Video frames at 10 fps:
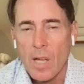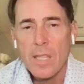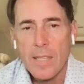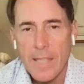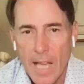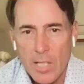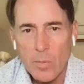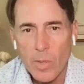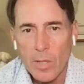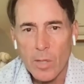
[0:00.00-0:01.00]

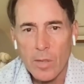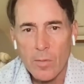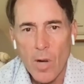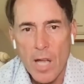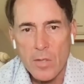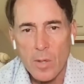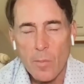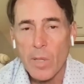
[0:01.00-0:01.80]
yes when you look at the roster.